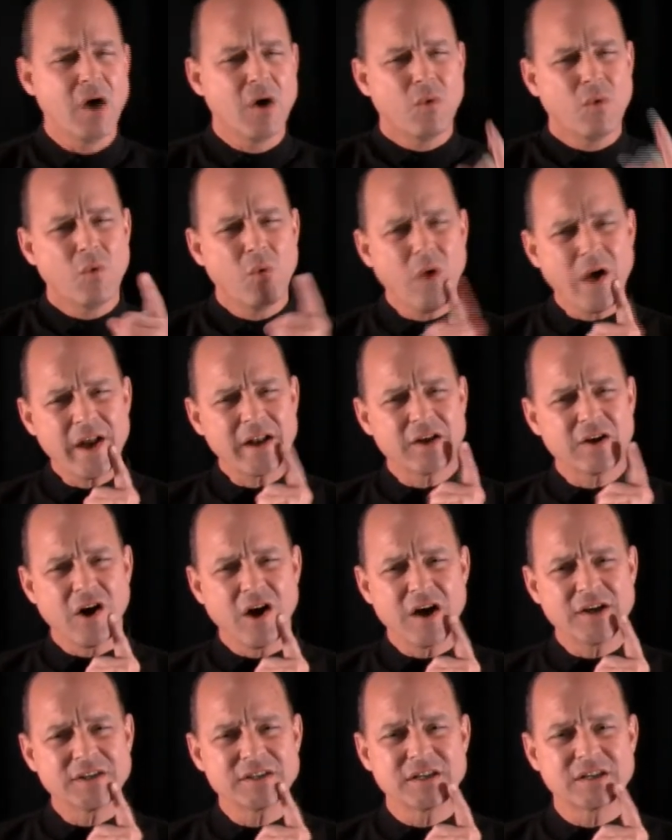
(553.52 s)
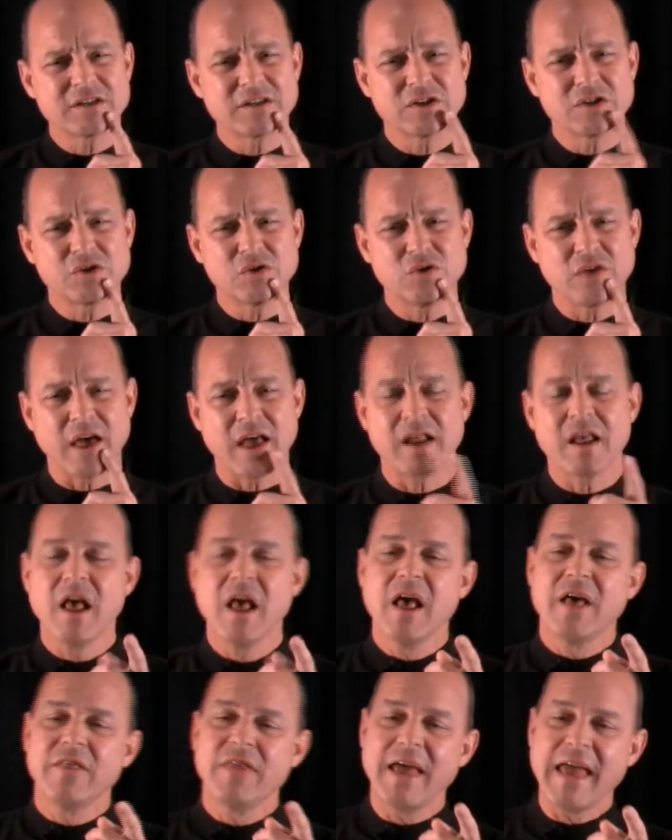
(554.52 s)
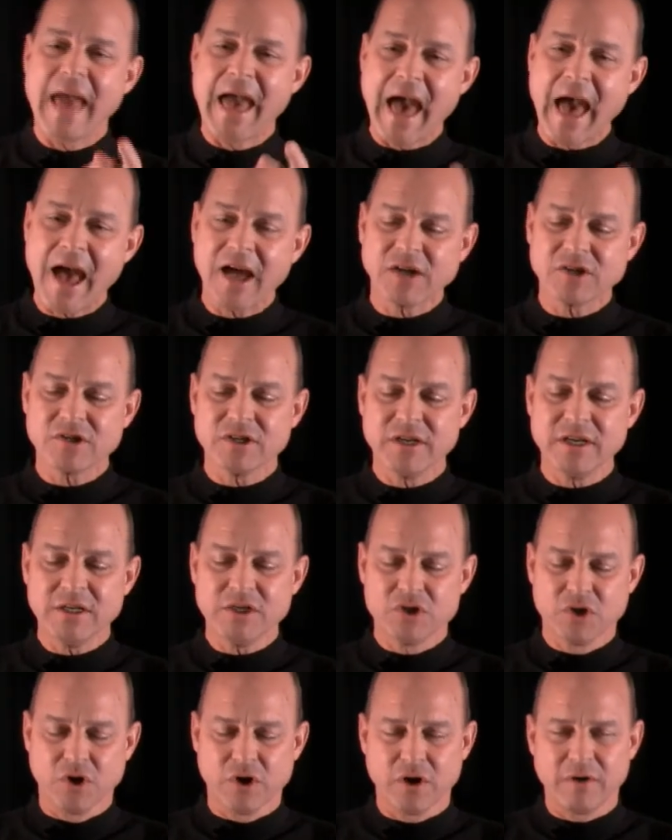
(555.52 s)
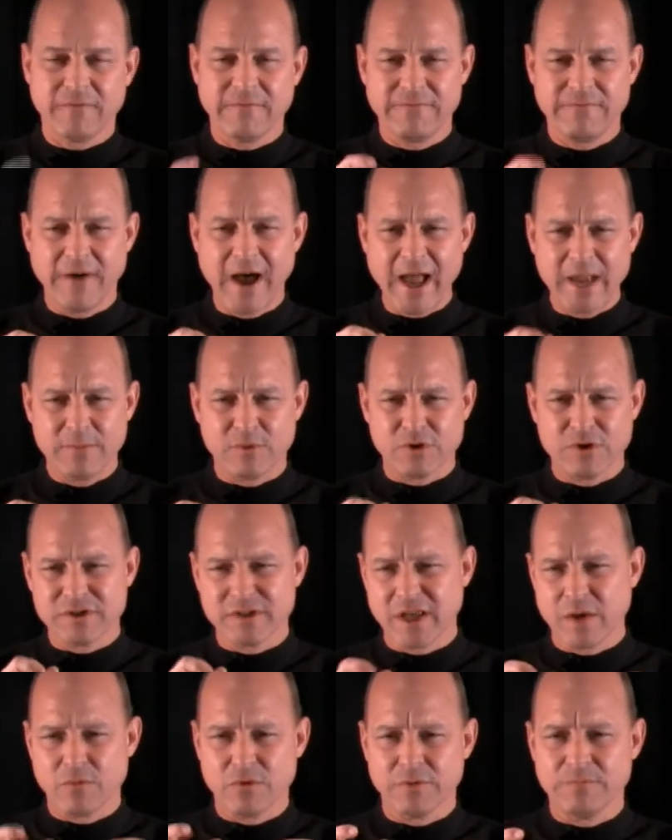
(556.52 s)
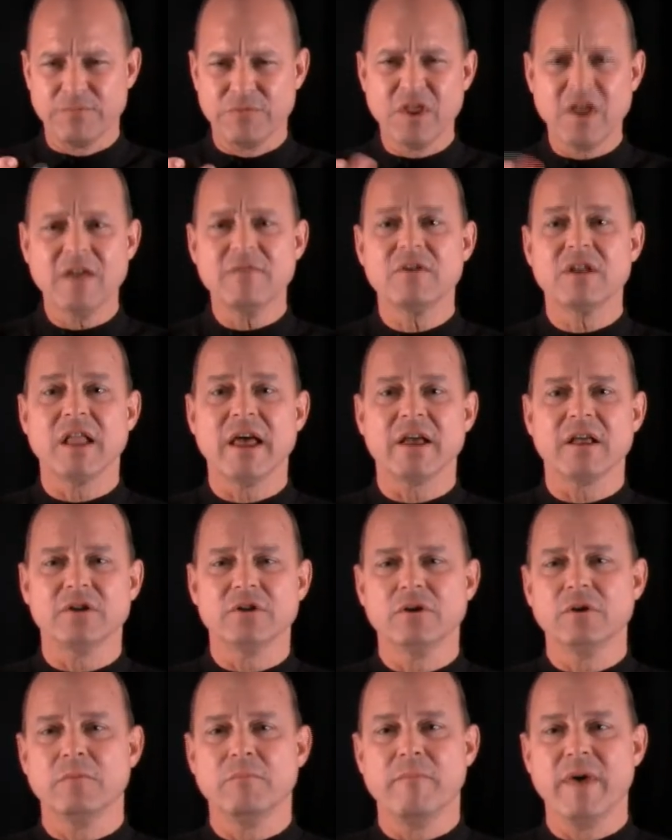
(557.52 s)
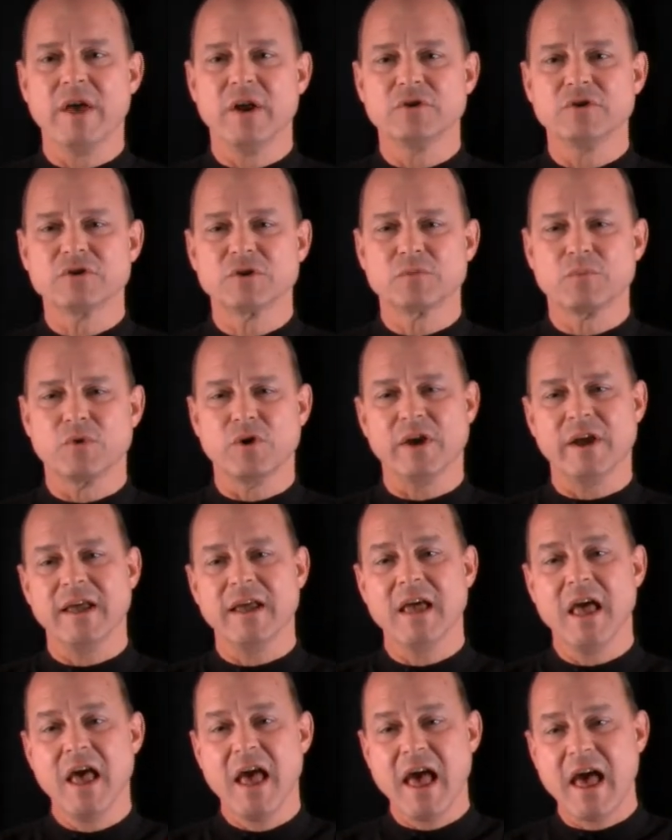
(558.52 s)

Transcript: What caused it to do that? They actually took fibers that were, think of it like a little metal spring,